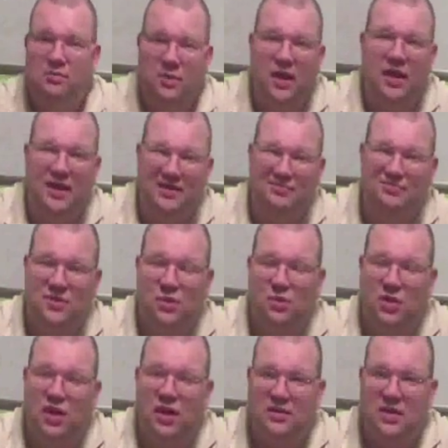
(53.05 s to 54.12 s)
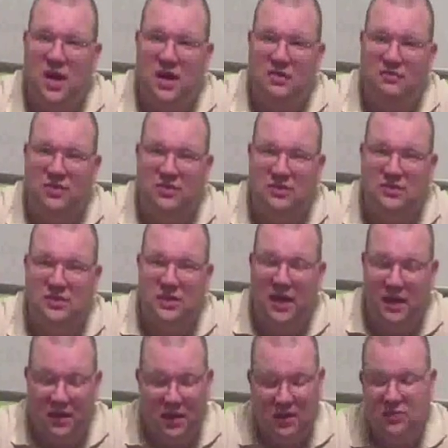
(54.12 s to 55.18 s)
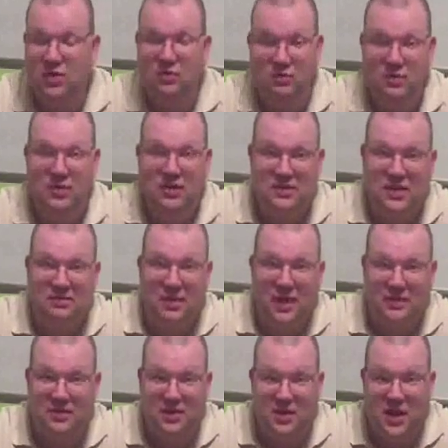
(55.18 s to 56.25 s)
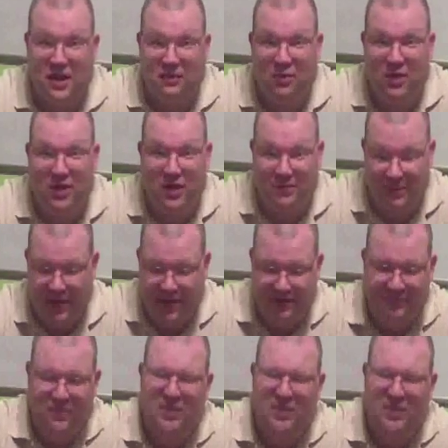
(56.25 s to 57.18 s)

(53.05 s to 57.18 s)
But we're not talking physics today. So let's get back to the clock we're going to make.